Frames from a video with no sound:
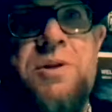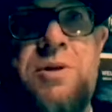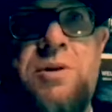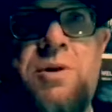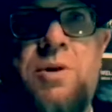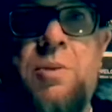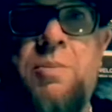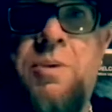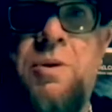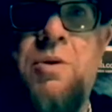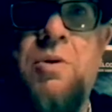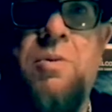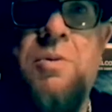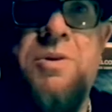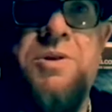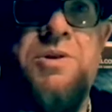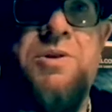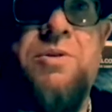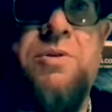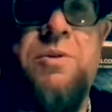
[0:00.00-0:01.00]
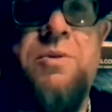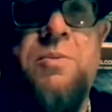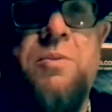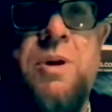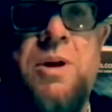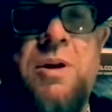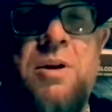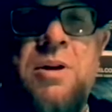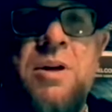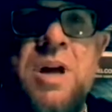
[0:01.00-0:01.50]
I hope everyone's doing
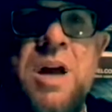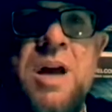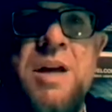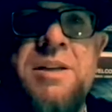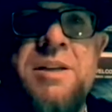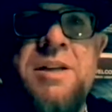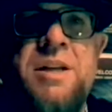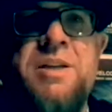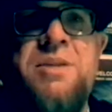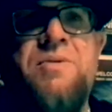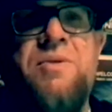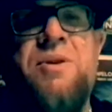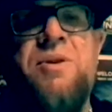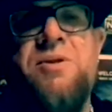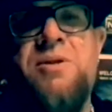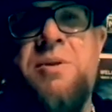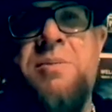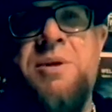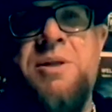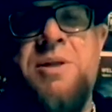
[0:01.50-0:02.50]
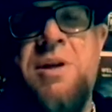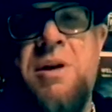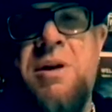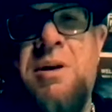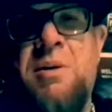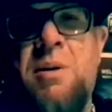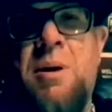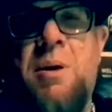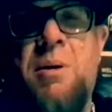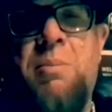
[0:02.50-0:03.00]
well. Today's video is going to be
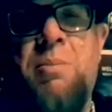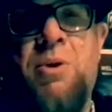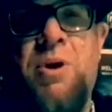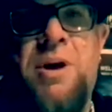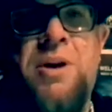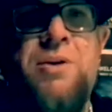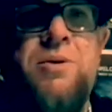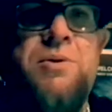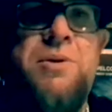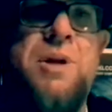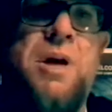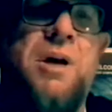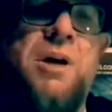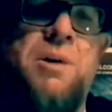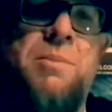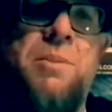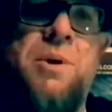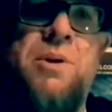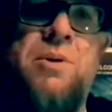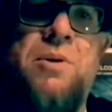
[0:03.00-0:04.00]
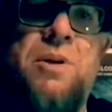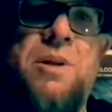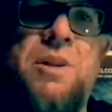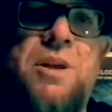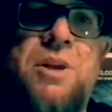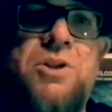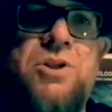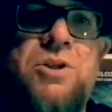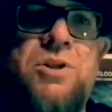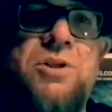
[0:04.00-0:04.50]
talking about a brand new documentary
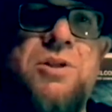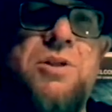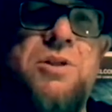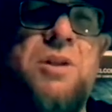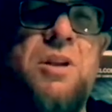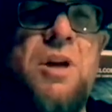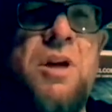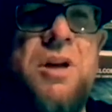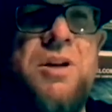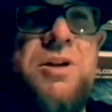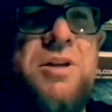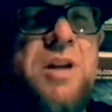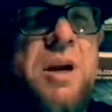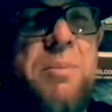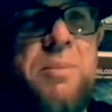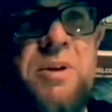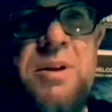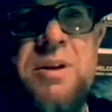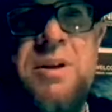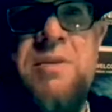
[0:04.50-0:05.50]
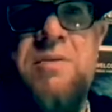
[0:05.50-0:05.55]
that just launched, I believe,